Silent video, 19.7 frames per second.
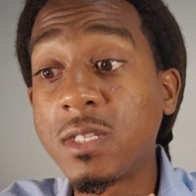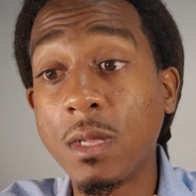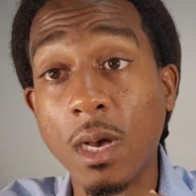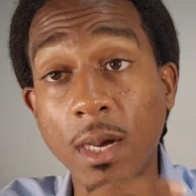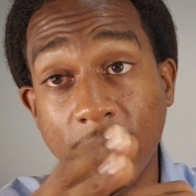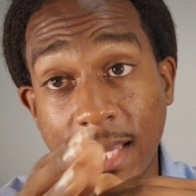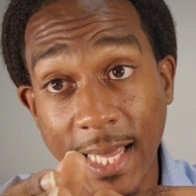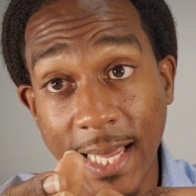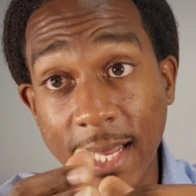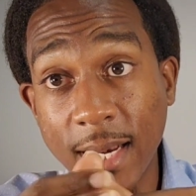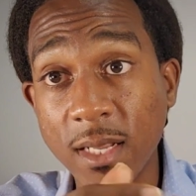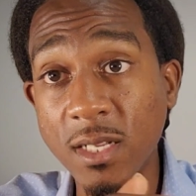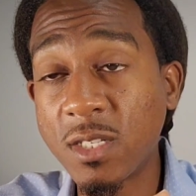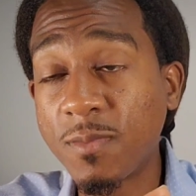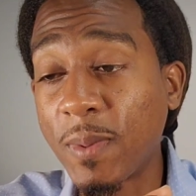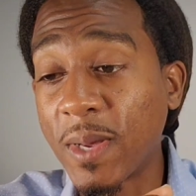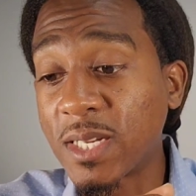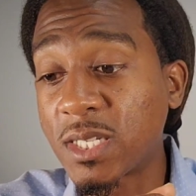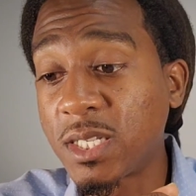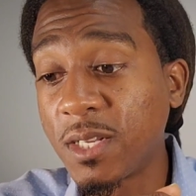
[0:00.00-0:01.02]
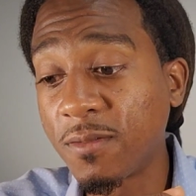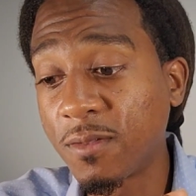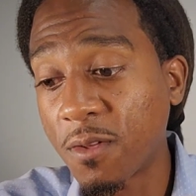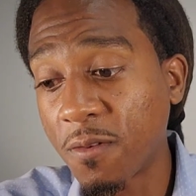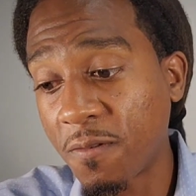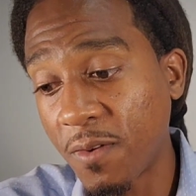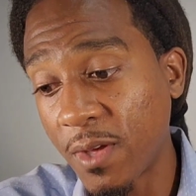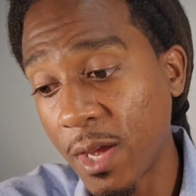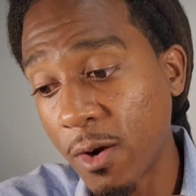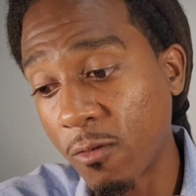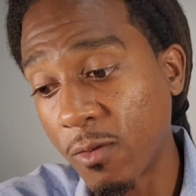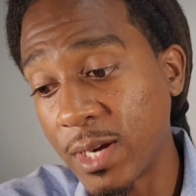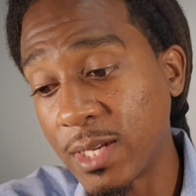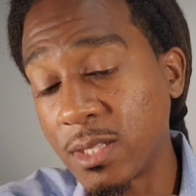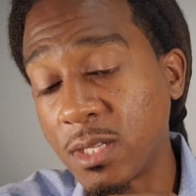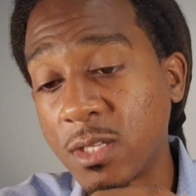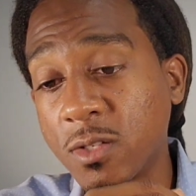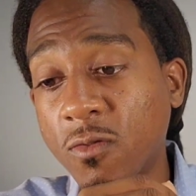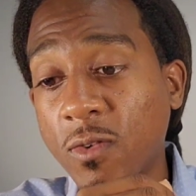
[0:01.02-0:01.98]
Again, especially if the Fed
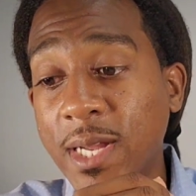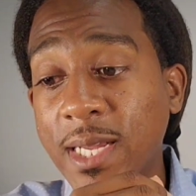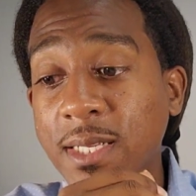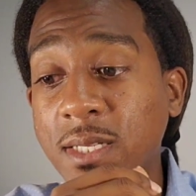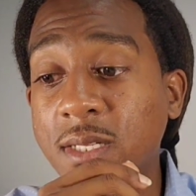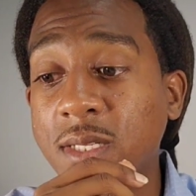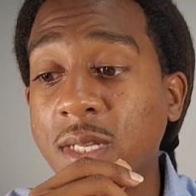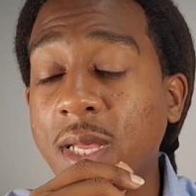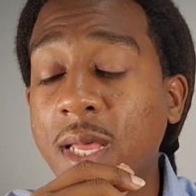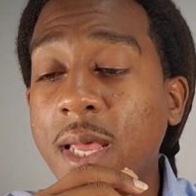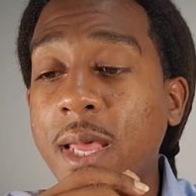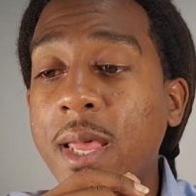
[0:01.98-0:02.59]
raises rates.